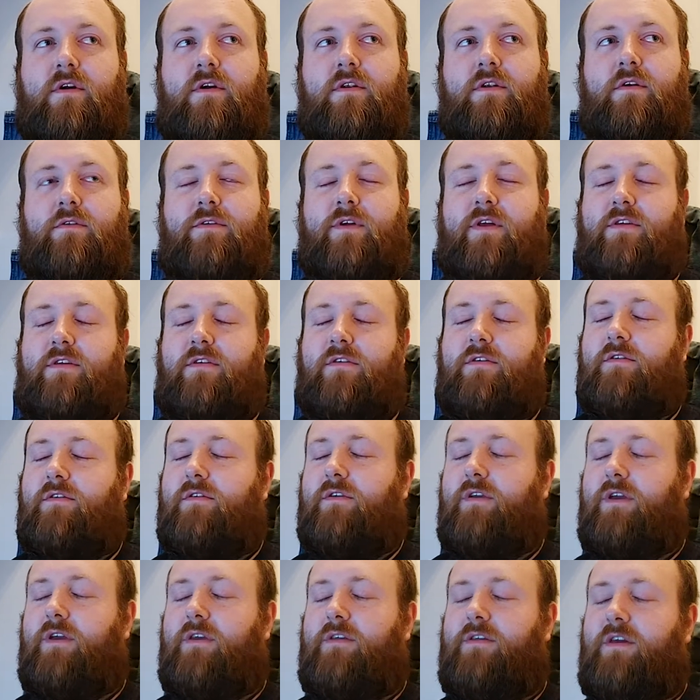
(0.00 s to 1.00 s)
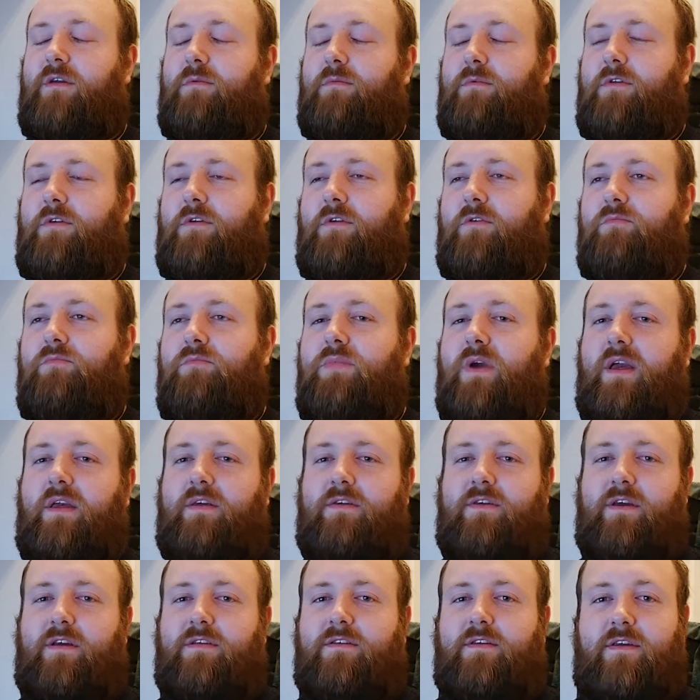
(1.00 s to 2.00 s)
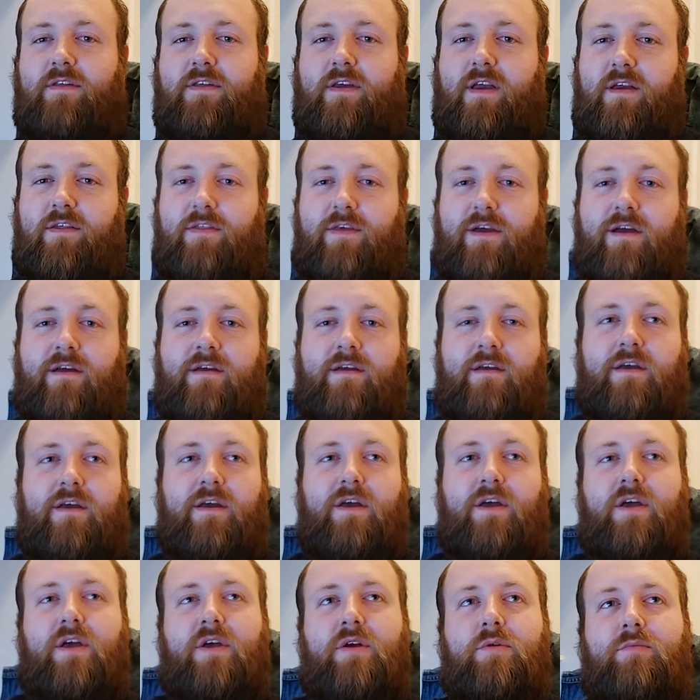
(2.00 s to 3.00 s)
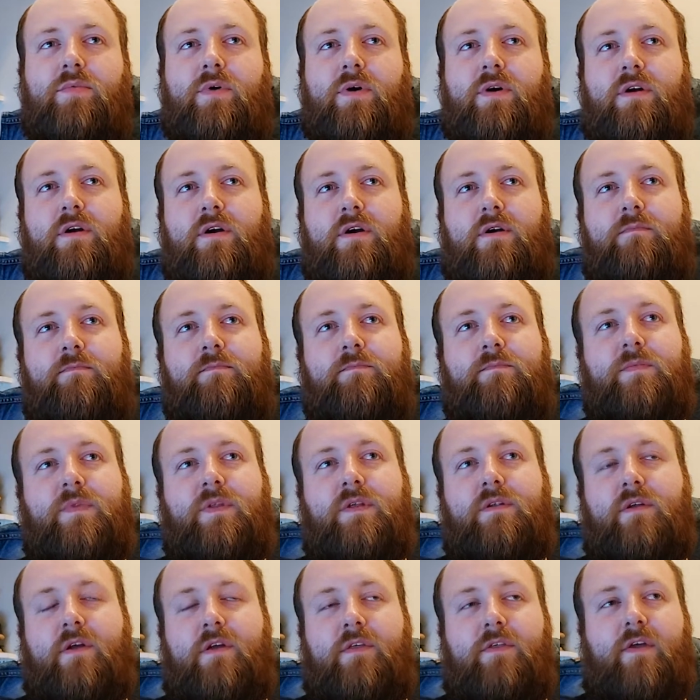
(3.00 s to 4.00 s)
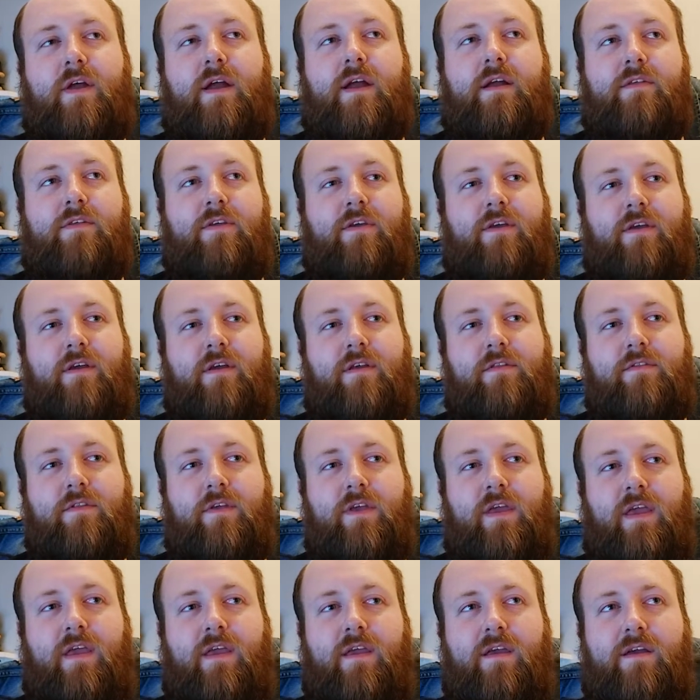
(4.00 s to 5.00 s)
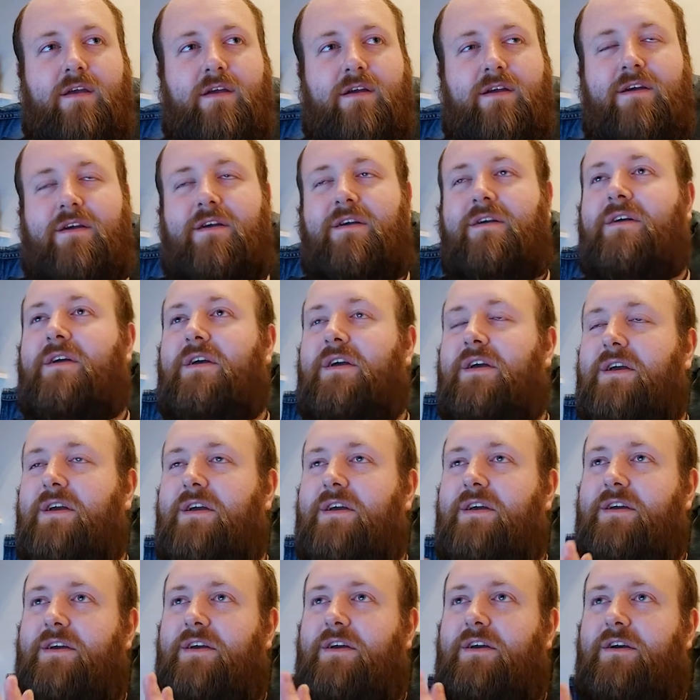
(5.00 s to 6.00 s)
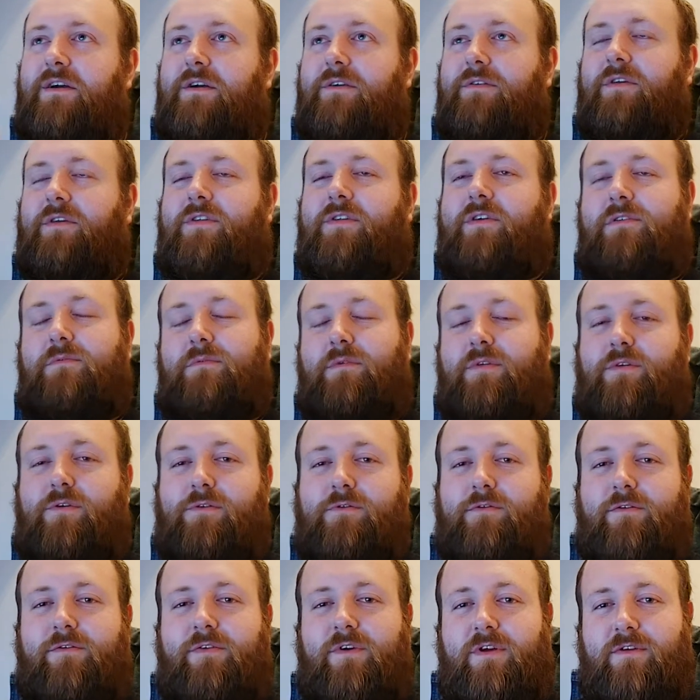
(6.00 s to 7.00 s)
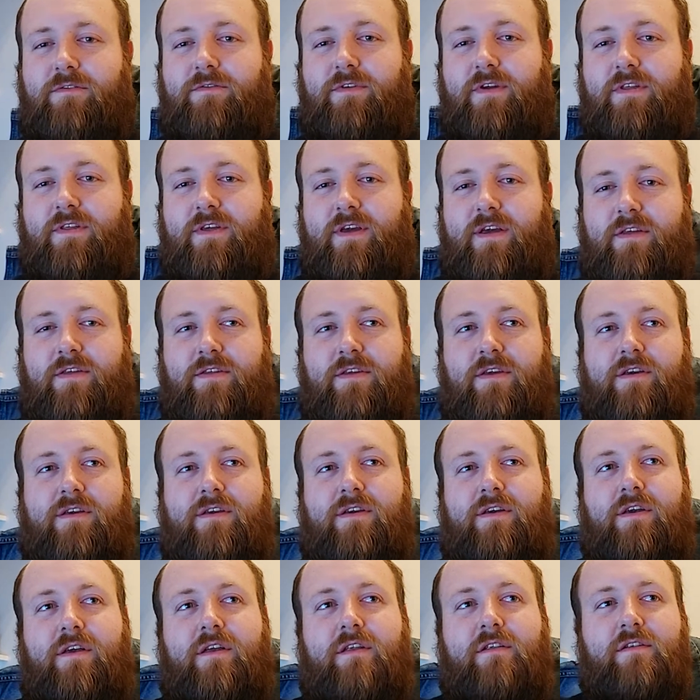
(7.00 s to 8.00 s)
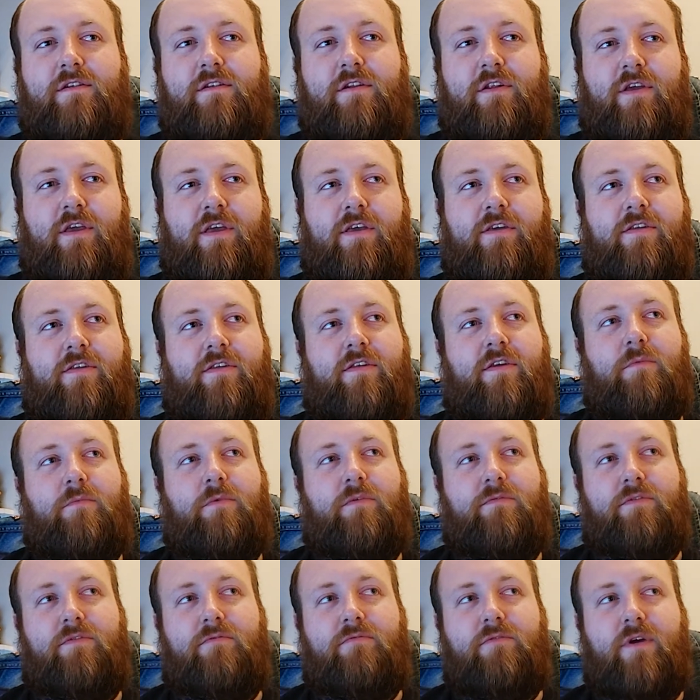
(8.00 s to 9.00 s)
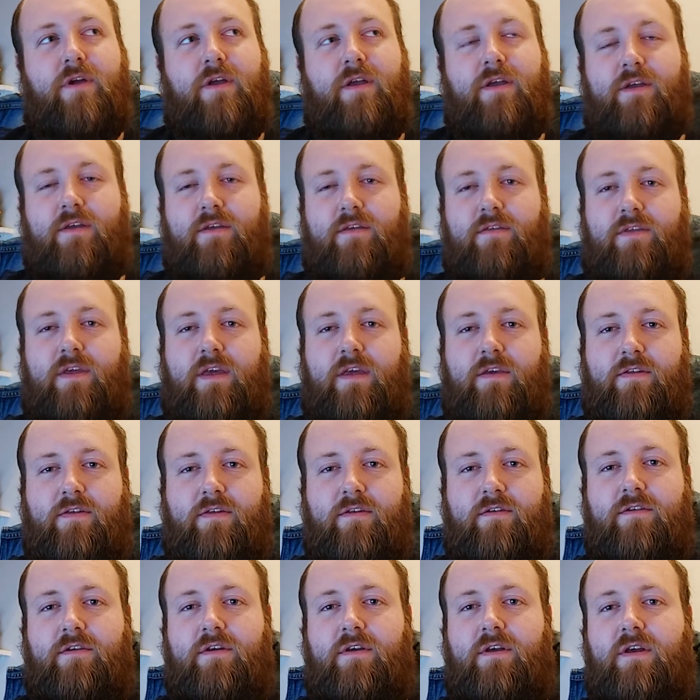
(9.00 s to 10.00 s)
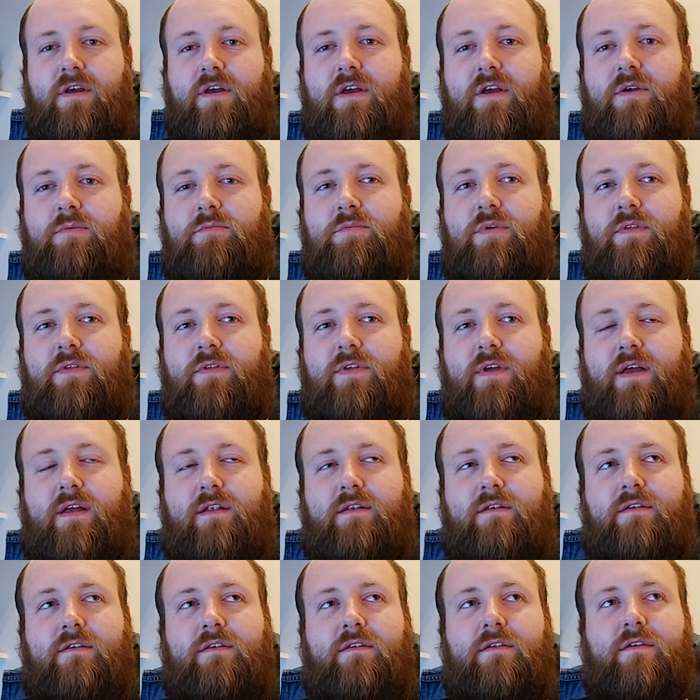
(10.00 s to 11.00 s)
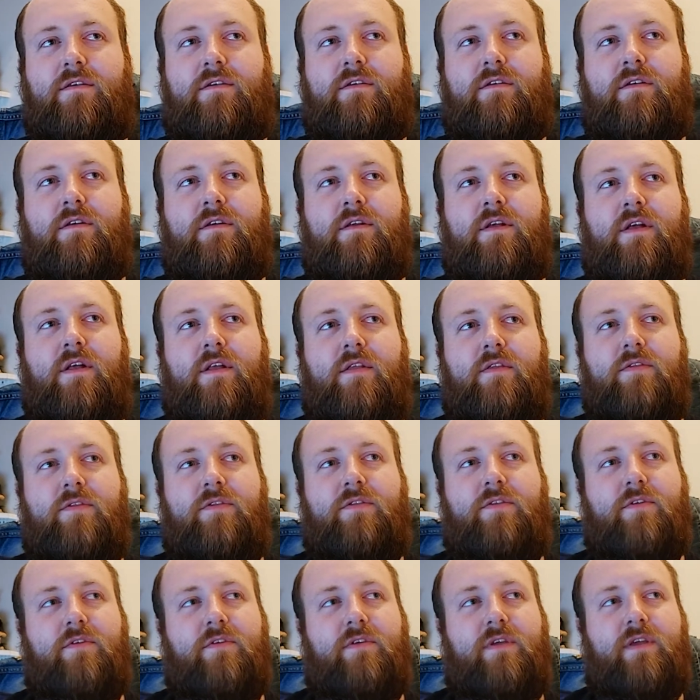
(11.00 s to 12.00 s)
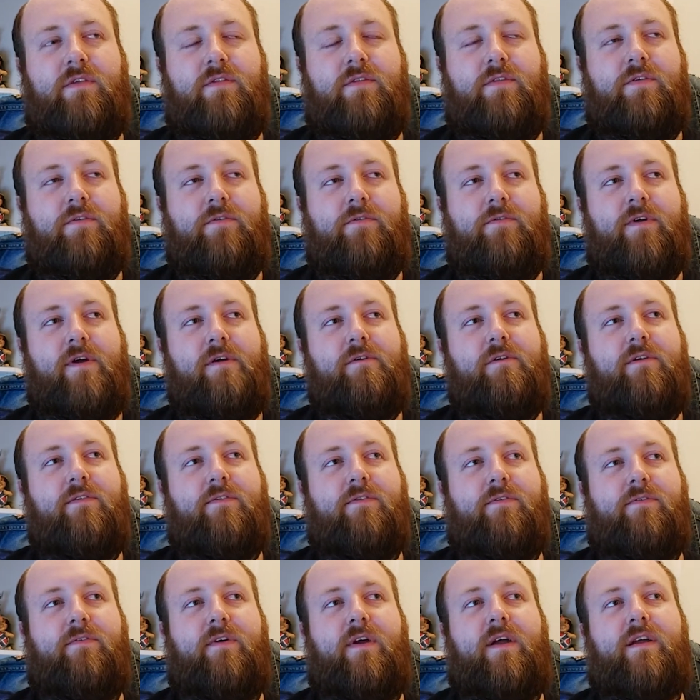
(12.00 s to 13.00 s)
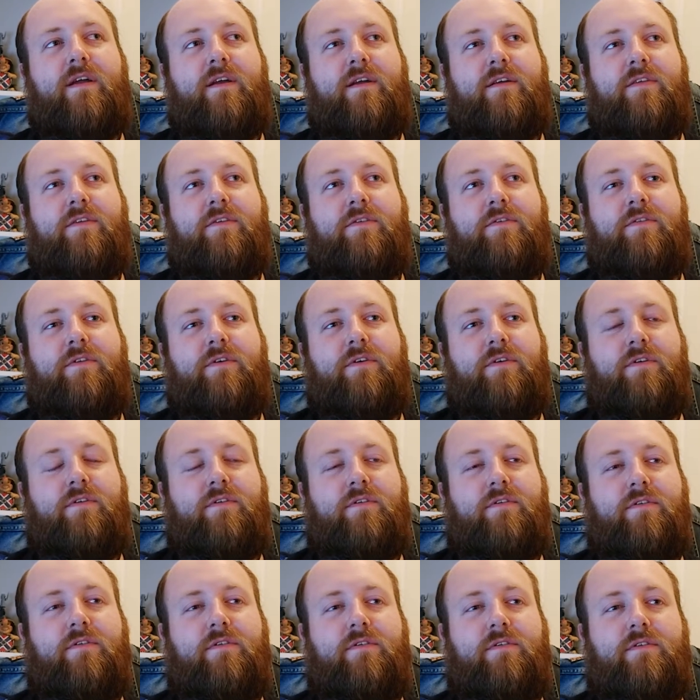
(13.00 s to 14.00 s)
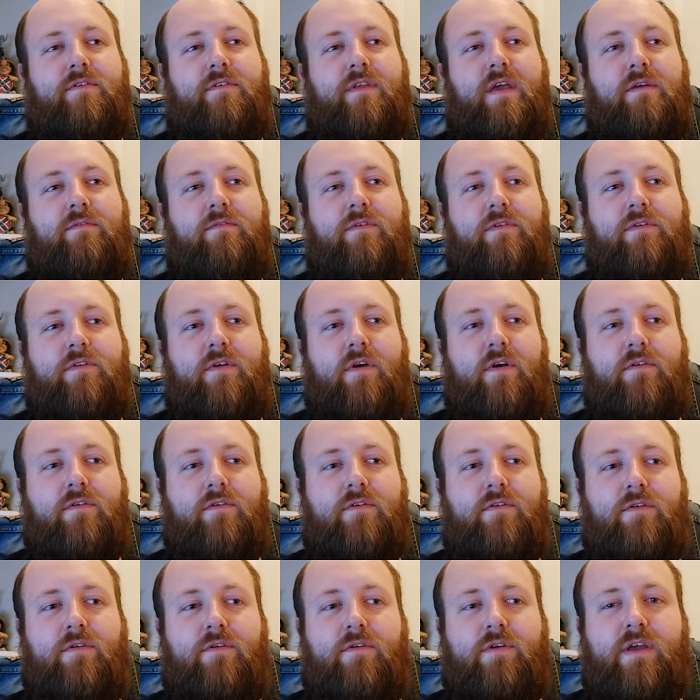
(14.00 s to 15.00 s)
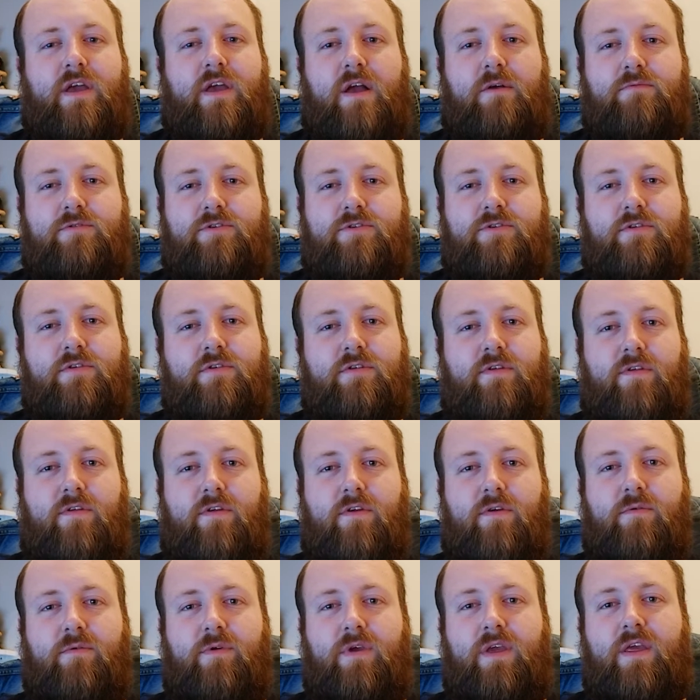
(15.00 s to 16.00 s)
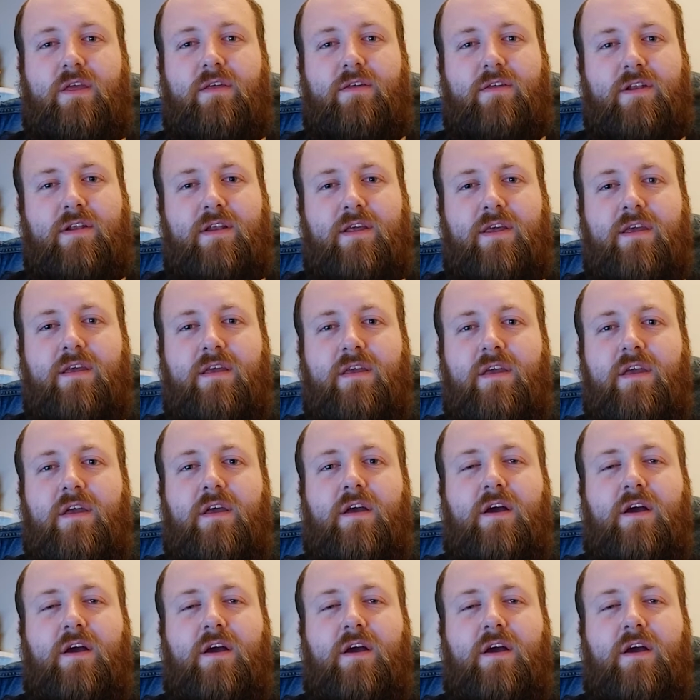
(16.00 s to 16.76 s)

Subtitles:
I know that's like seems so basic to say that, but like, the acting and the cinematography is fantastic, and like some of the writing is decent, but then the very fact that David Dunn got captured so easily.